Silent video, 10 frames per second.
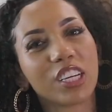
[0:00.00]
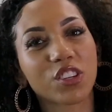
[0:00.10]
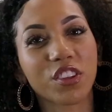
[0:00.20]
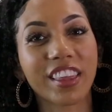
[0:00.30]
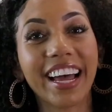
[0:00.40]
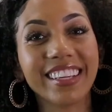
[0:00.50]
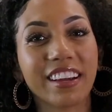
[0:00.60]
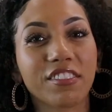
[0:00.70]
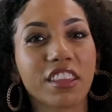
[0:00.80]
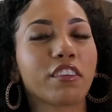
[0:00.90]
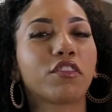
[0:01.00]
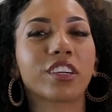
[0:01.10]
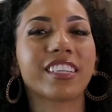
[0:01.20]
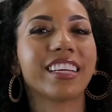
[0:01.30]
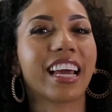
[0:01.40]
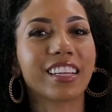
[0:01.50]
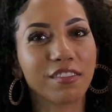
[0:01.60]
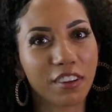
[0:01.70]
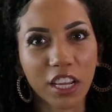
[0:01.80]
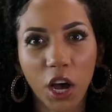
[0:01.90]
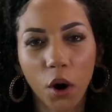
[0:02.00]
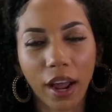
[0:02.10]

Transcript: So that is everything for today's video.